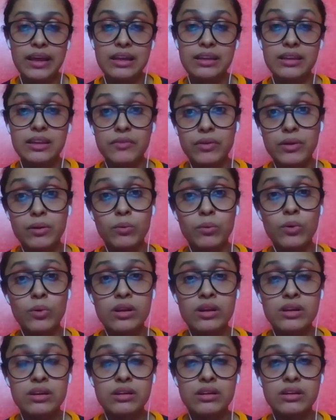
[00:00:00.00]
and they were
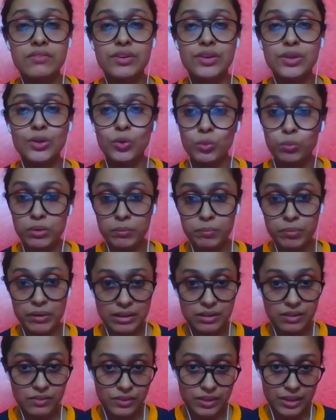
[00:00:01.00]
awarded even the Nobel
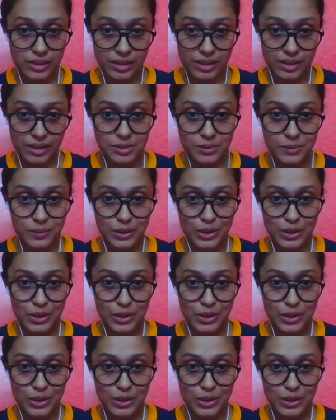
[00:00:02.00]
Prize for that.